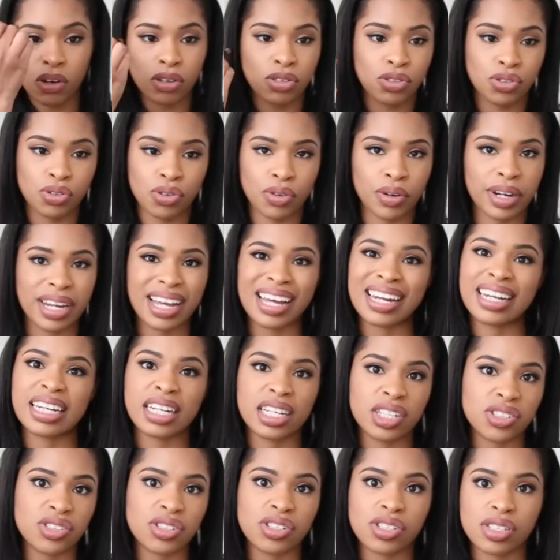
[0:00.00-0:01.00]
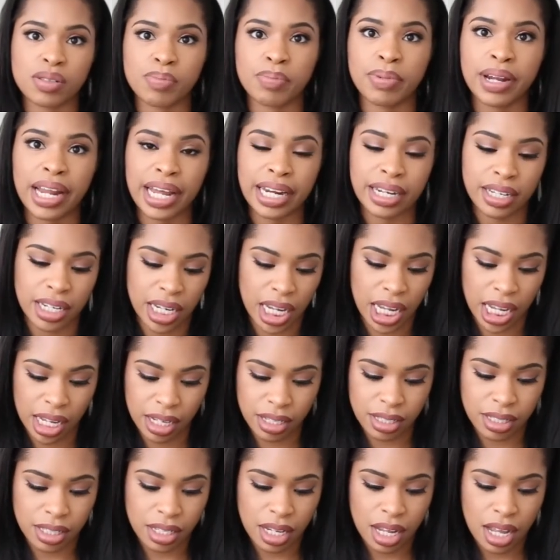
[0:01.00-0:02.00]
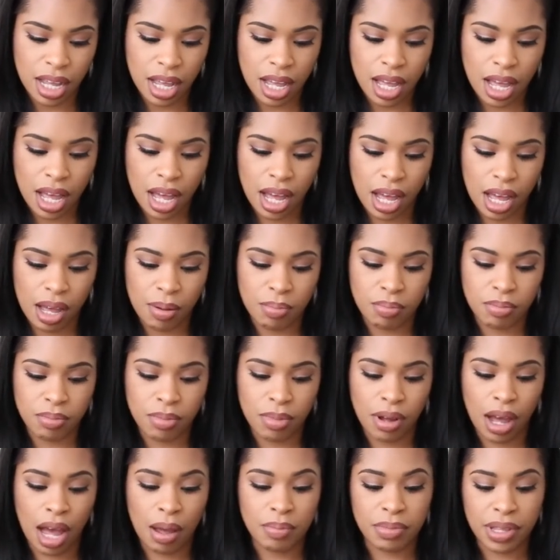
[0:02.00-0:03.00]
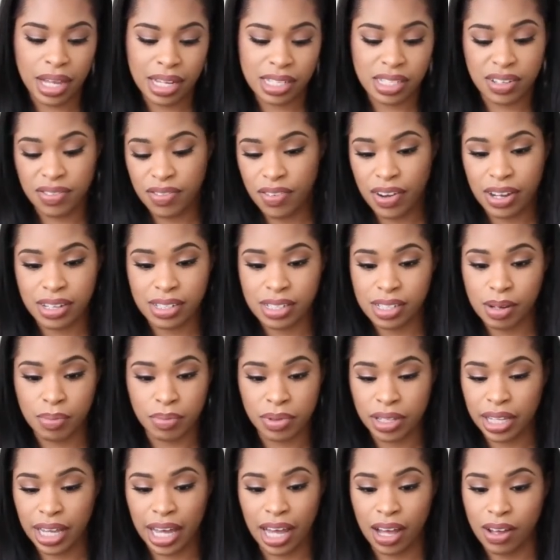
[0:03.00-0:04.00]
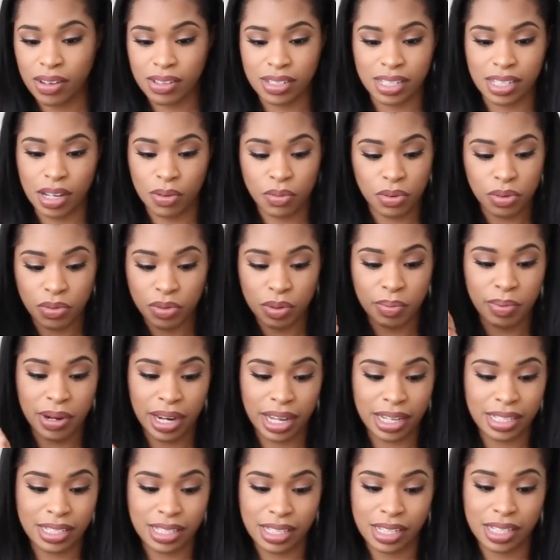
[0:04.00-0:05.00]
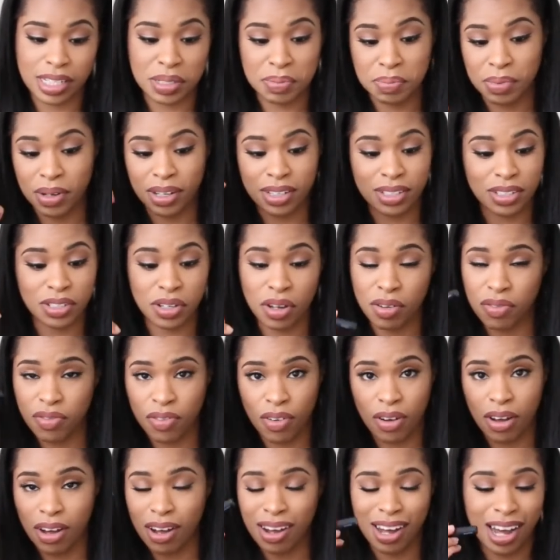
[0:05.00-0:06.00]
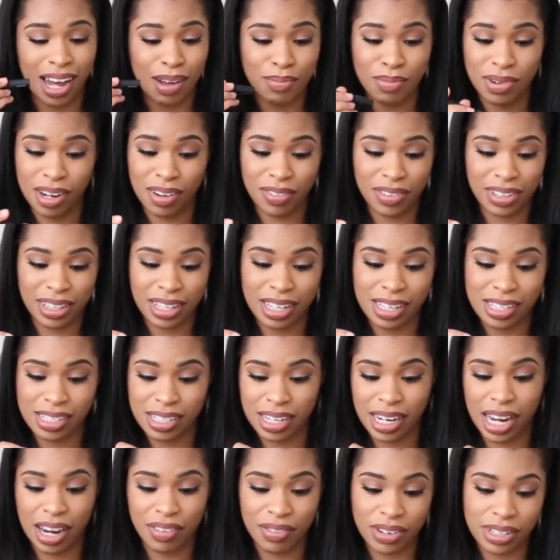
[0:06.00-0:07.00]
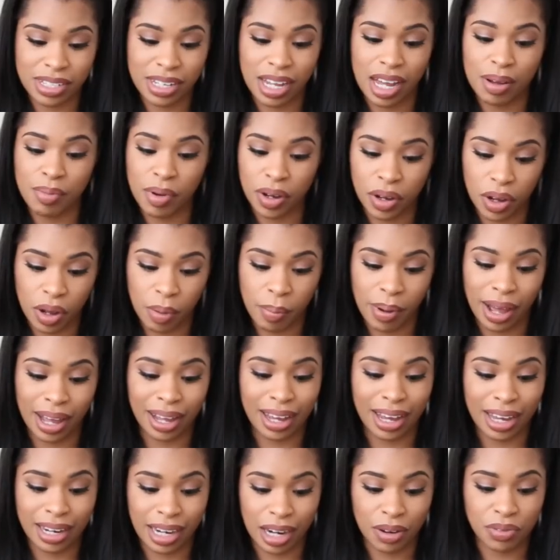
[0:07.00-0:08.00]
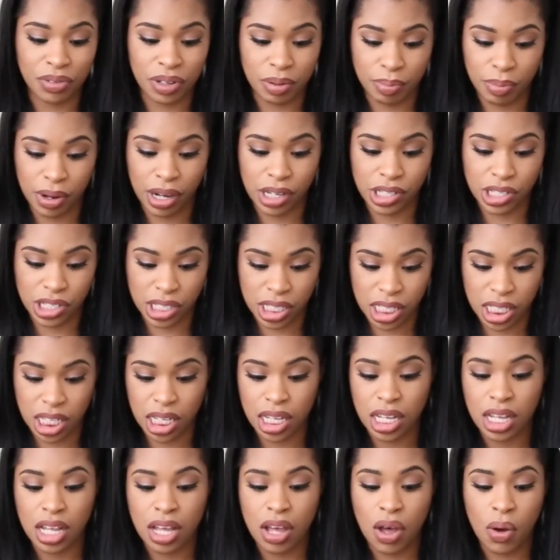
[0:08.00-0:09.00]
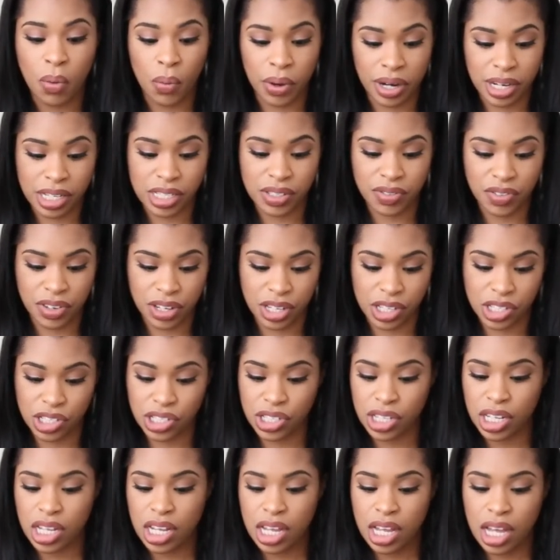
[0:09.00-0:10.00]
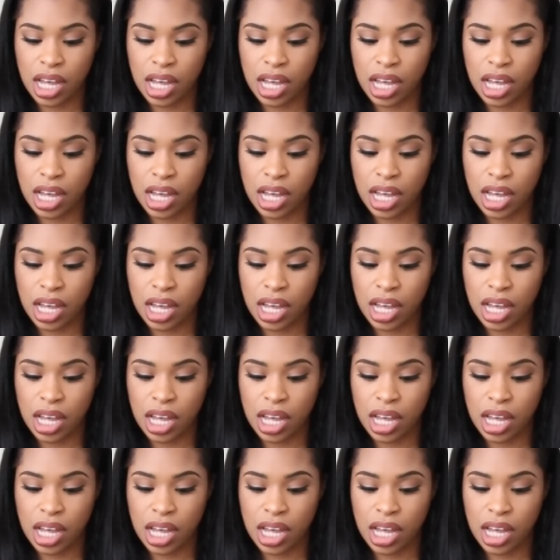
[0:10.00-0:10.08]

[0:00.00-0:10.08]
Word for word: contouring and literally just blend it. Um, I'm yet to find something else that would replace this, but so far I'm loving this and every time I go back and I repurchase it when it's finished.